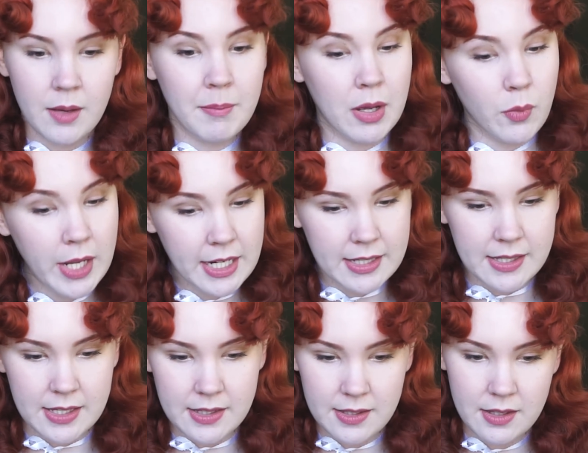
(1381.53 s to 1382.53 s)
My
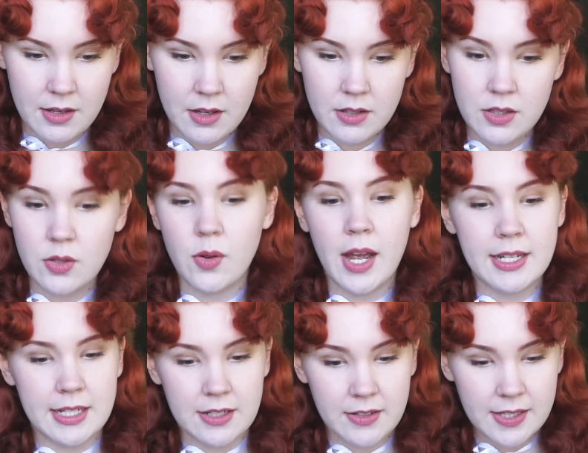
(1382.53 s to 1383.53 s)
weaknesses too
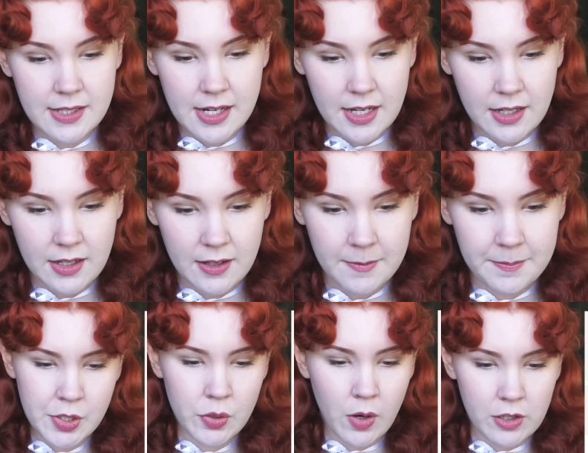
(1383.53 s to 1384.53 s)
idealistic,
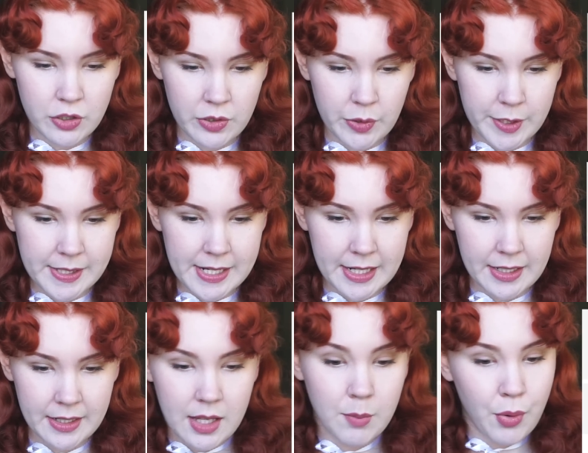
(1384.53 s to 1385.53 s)
too
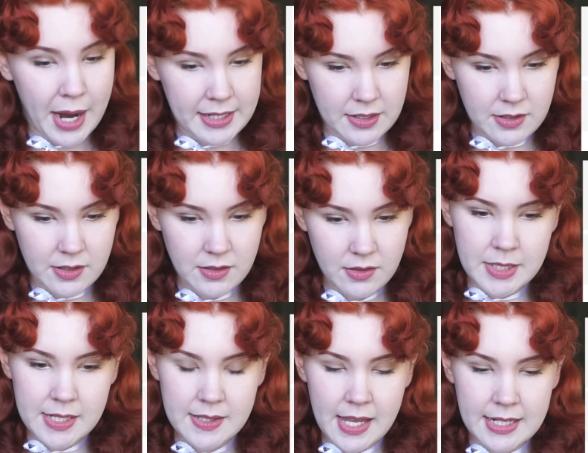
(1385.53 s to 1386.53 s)
altruistic, impractical,
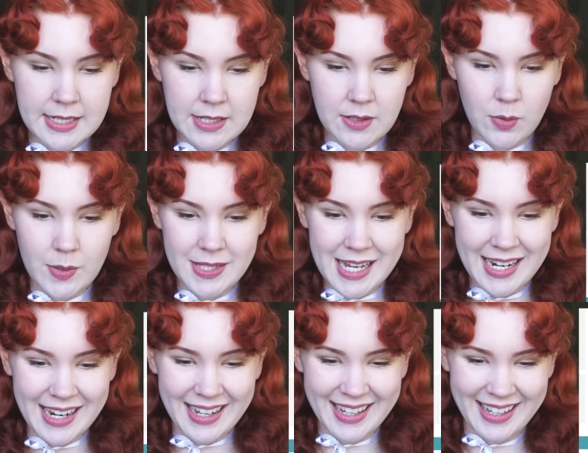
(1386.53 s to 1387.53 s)
dislike dealing with
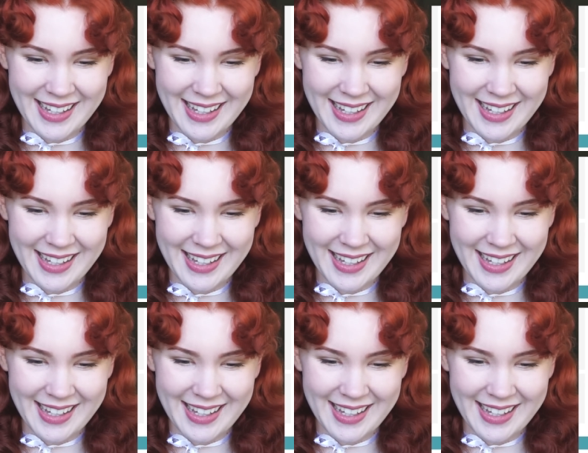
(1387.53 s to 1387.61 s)
data.